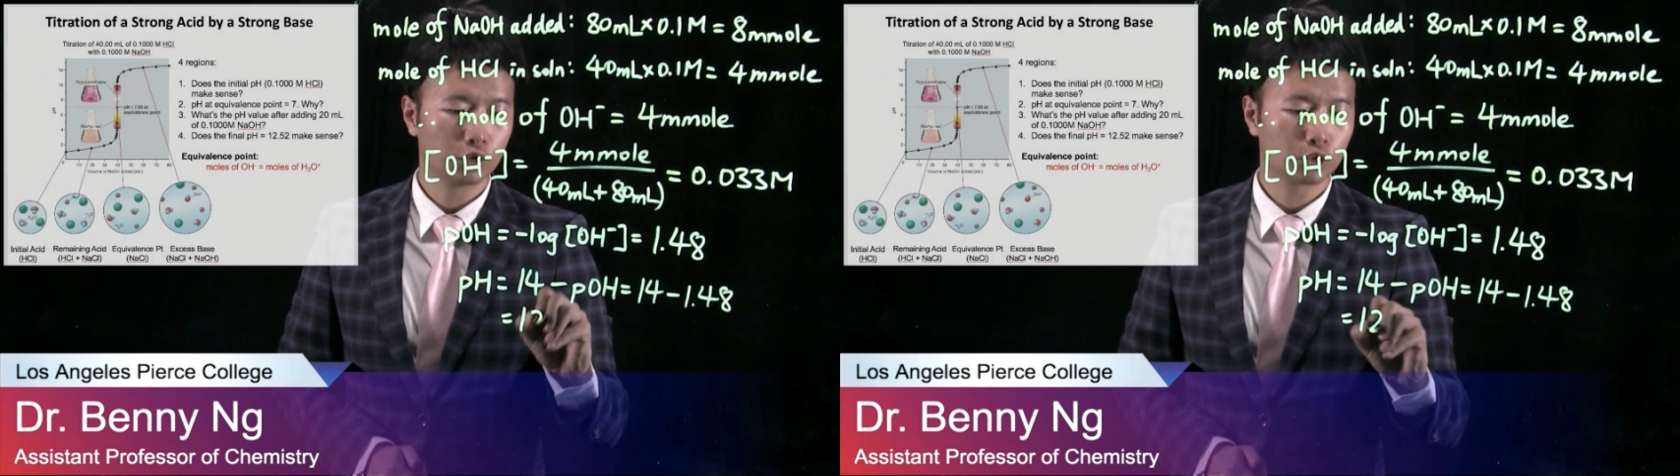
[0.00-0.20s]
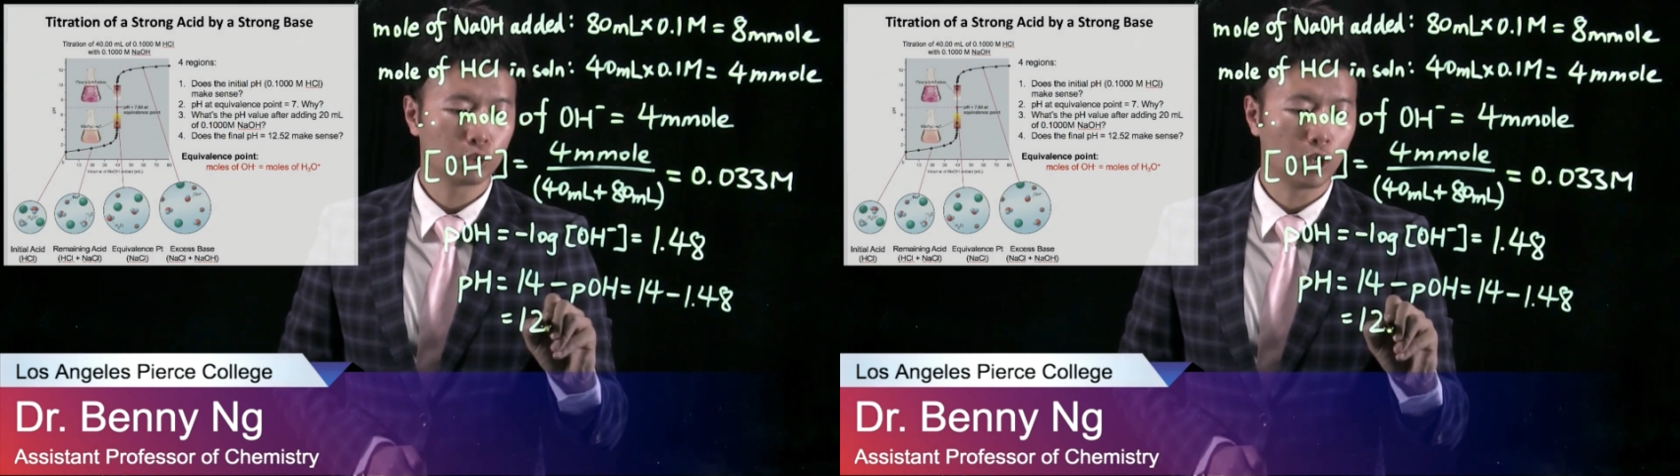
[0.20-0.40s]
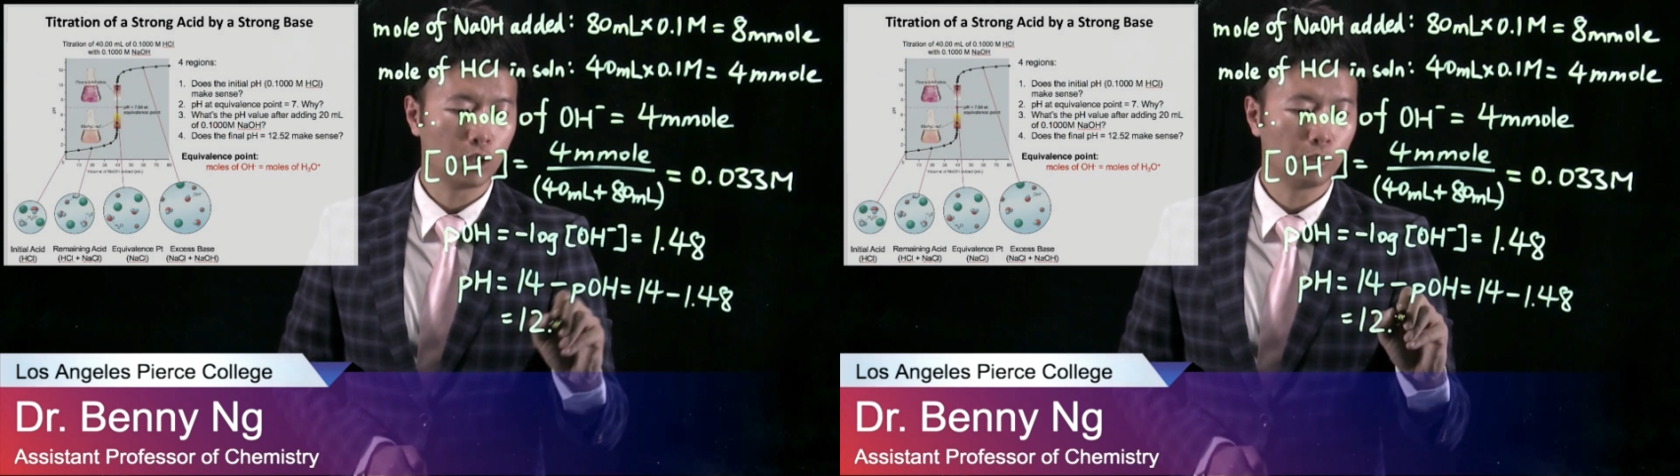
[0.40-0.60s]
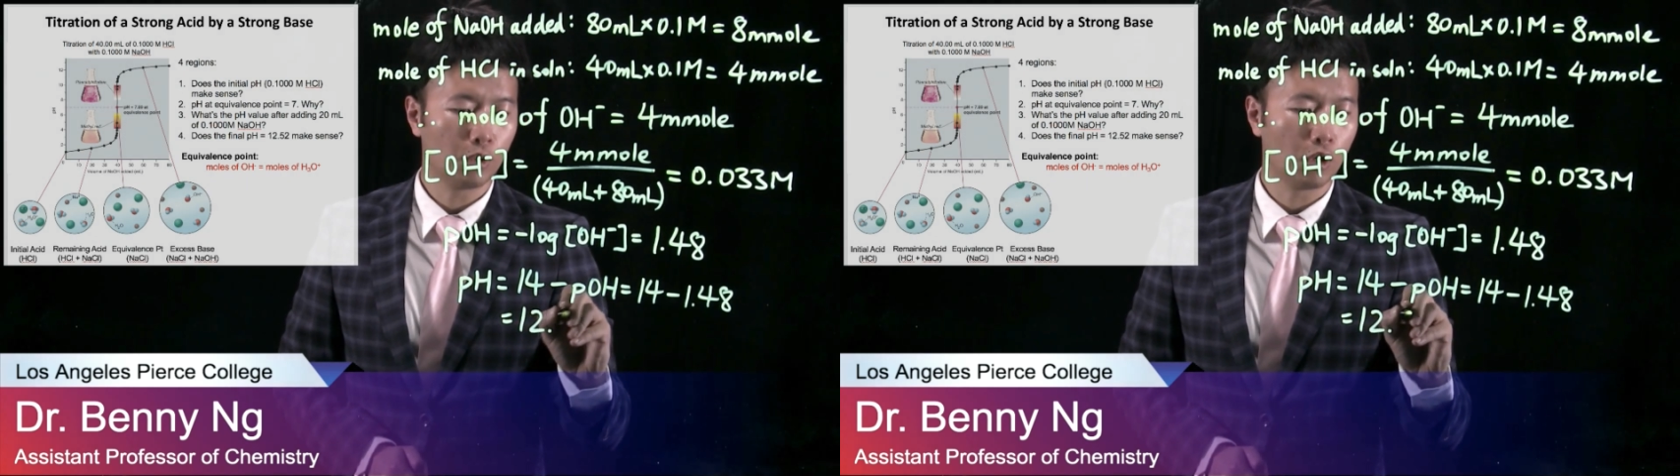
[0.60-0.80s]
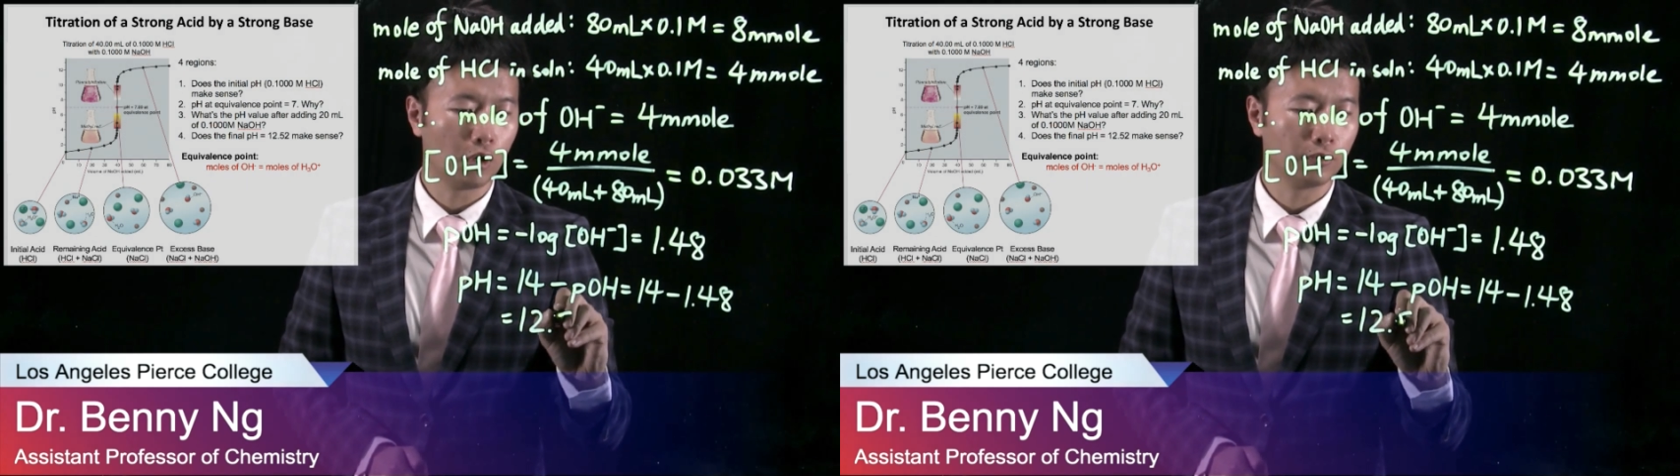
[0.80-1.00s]

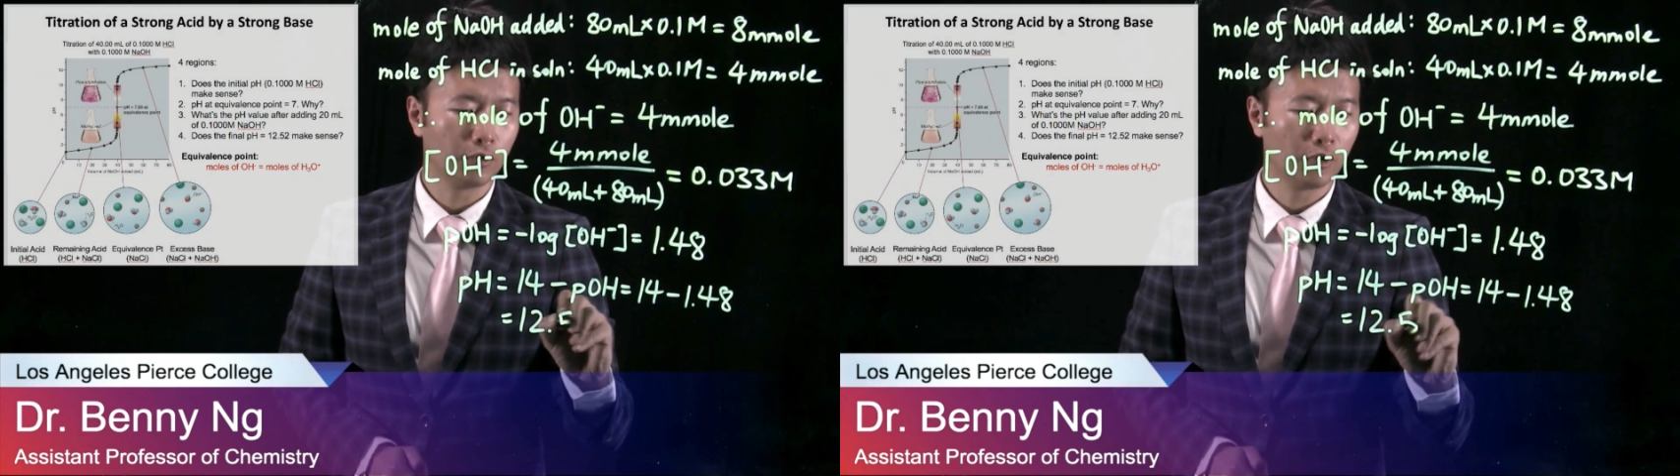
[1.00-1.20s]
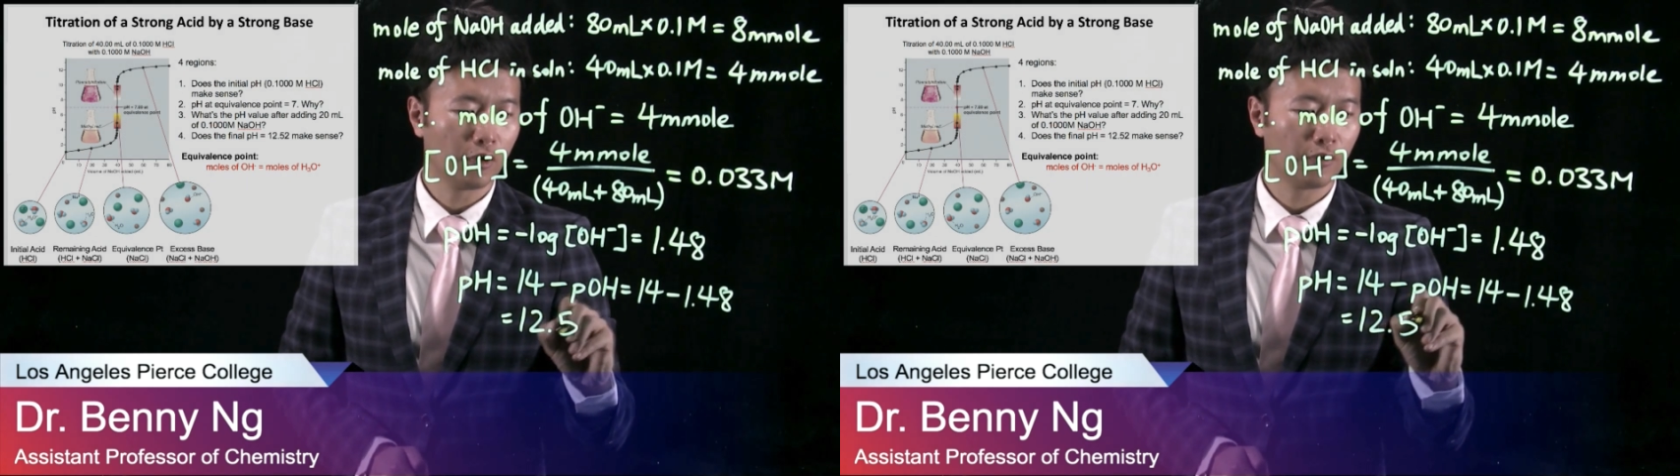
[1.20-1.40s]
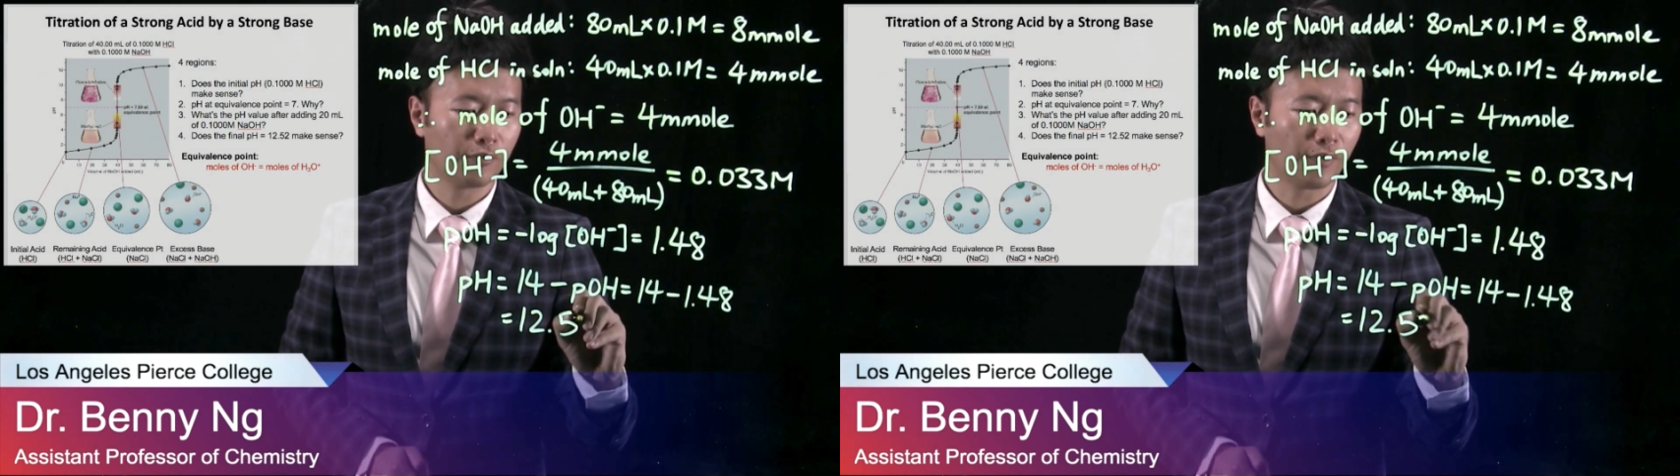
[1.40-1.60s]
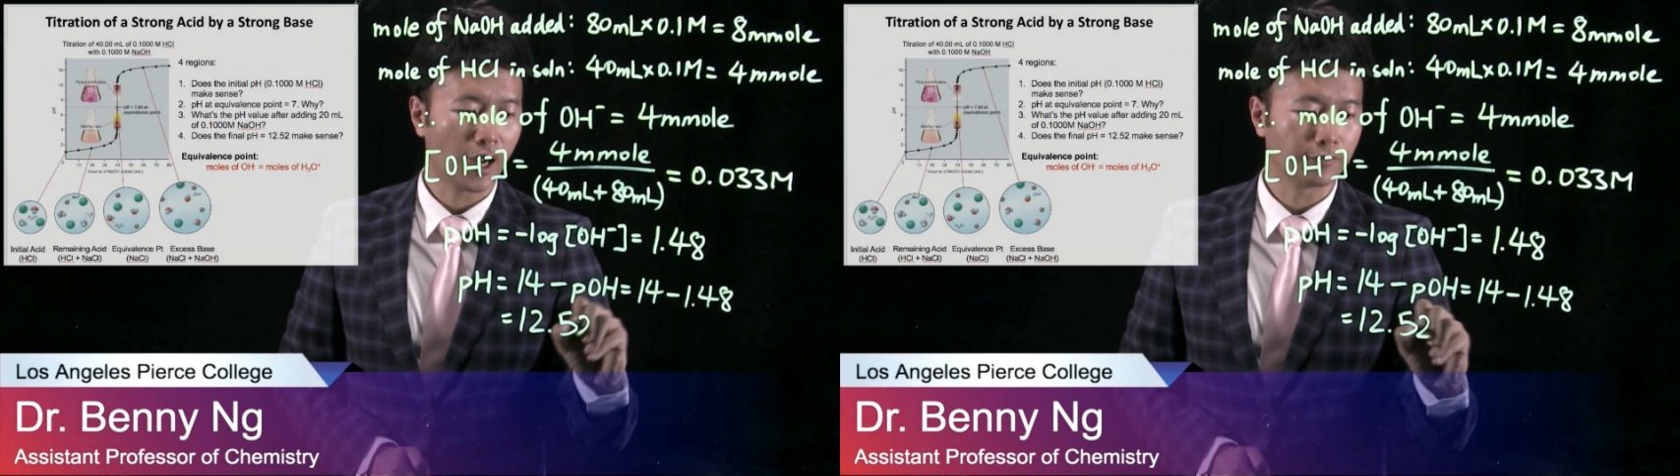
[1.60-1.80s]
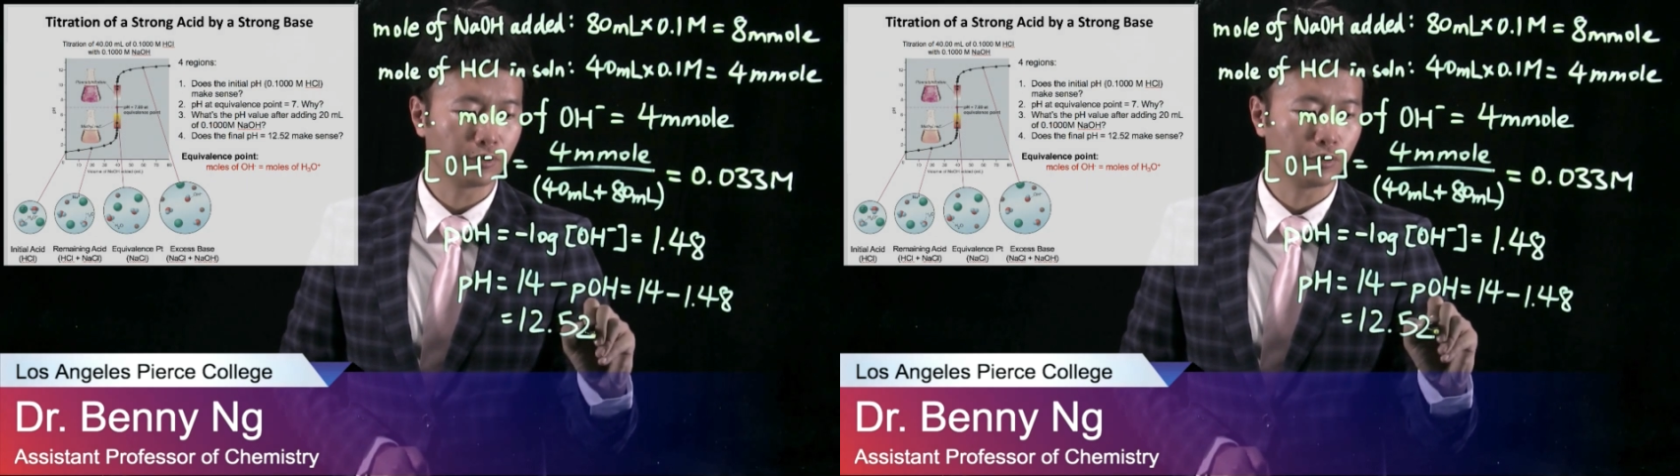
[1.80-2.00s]

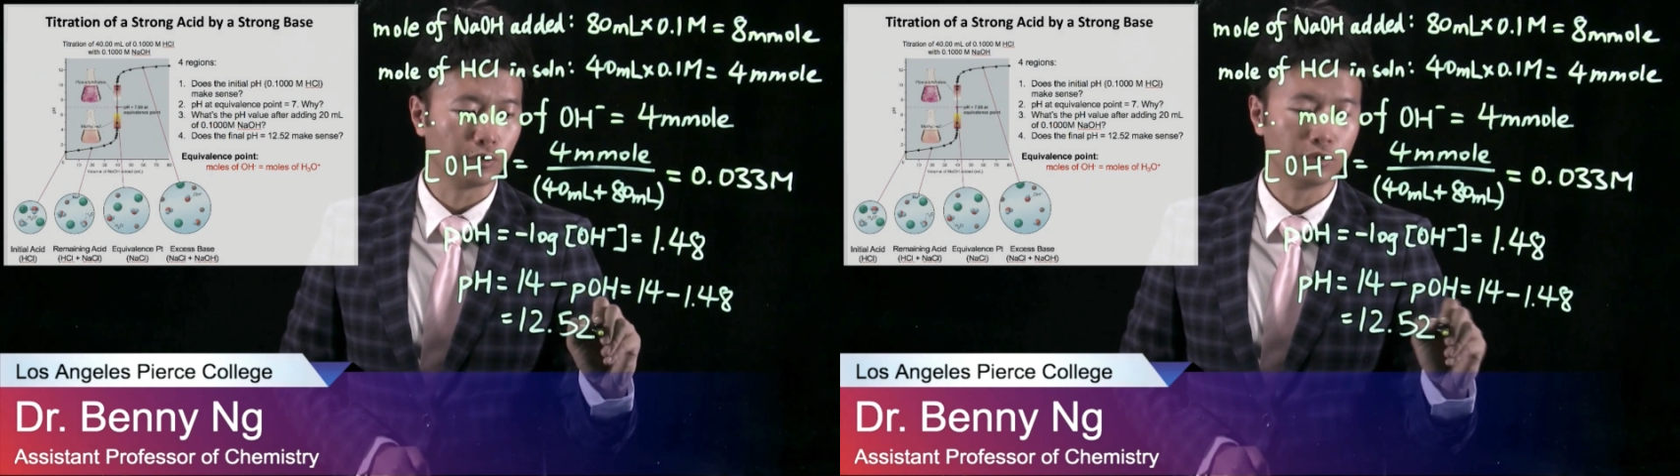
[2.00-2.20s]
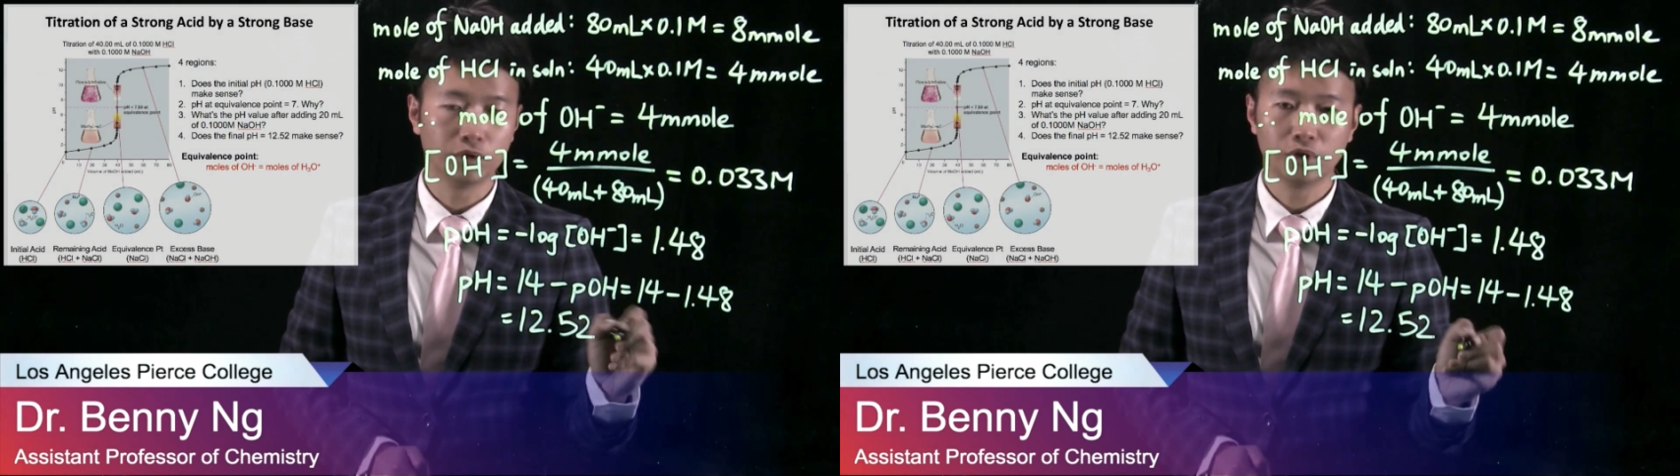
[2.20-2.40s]
12.52.